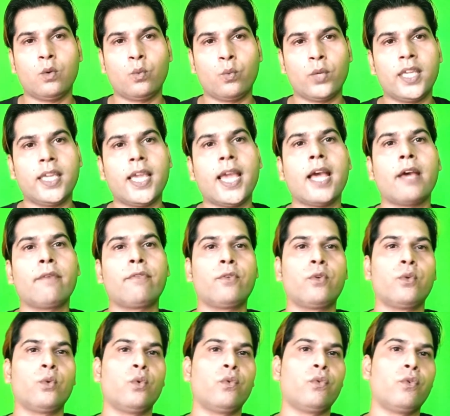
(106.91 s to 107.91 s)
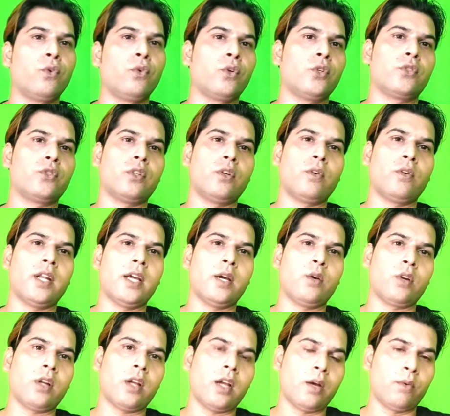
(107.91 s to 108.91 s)
We have to focus on
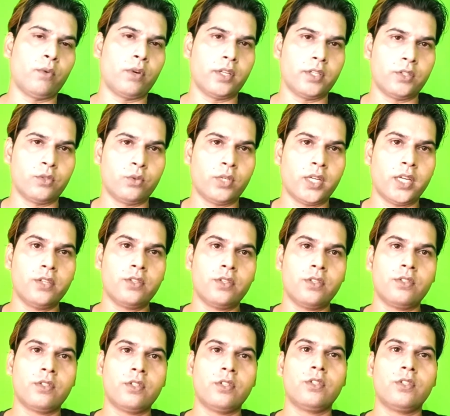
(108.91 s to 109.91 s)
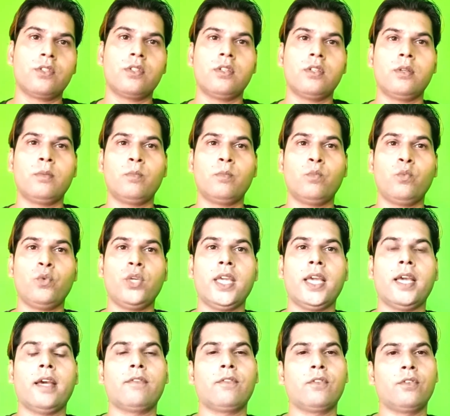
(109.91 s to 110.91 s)
our education system, we
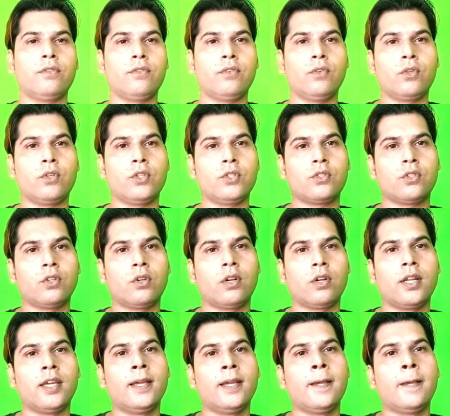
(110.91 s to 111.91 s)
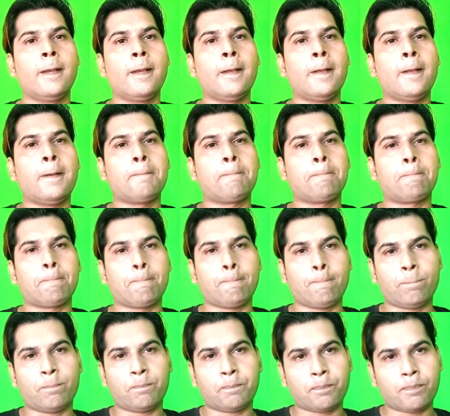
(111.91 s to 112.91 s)
have to focus on
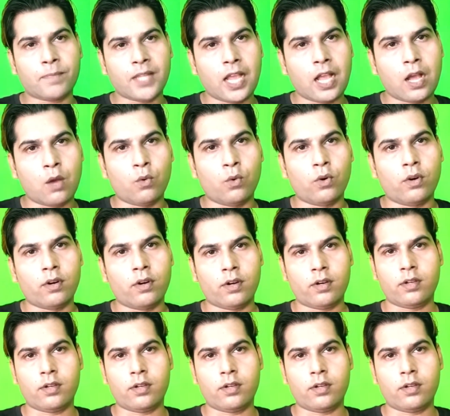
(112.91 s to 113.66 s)
our